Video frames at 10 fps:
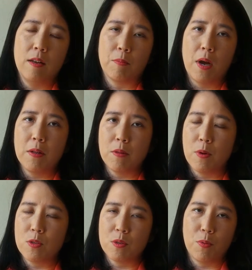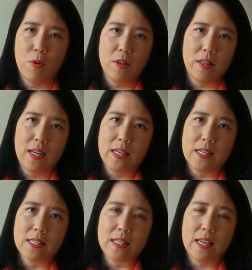And probably the most important thing
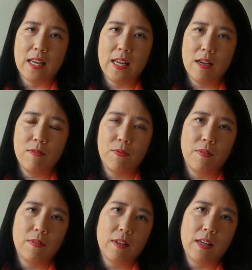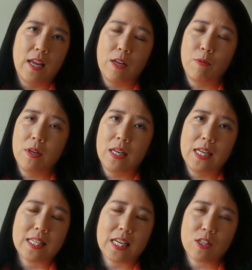is if anyone
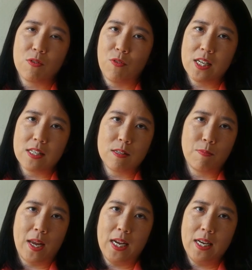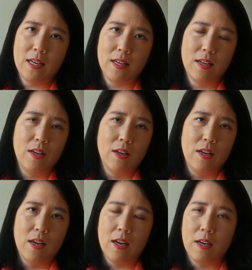needs extra phrases made,
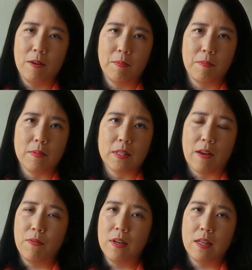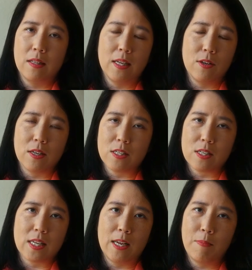definitely you can
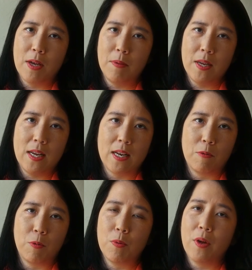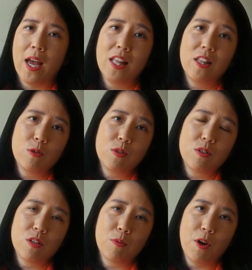just email me and we will add those
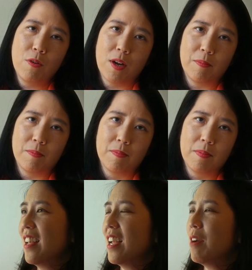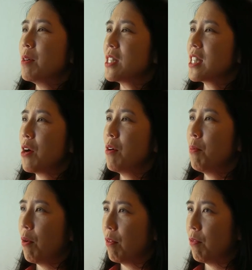to the program. It was so
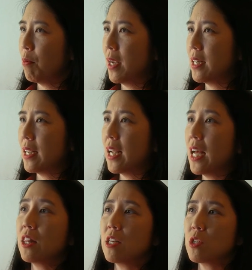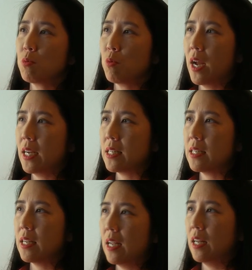important for me to get this
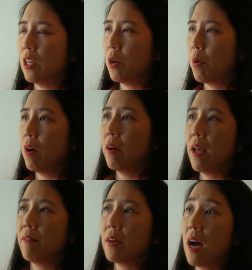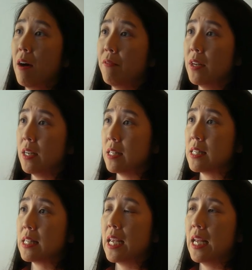right and you all have
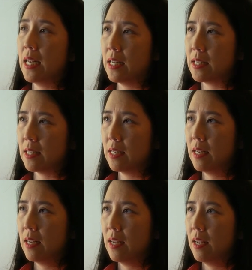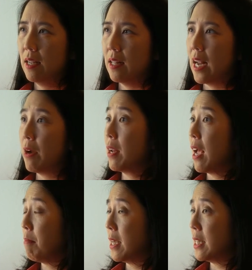confidence in it that I would
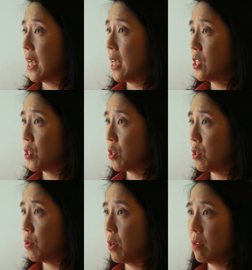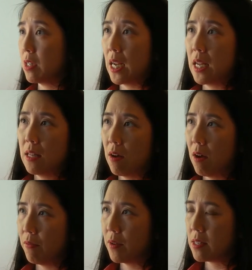have my day in surgery or day in the
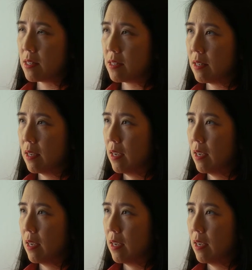office.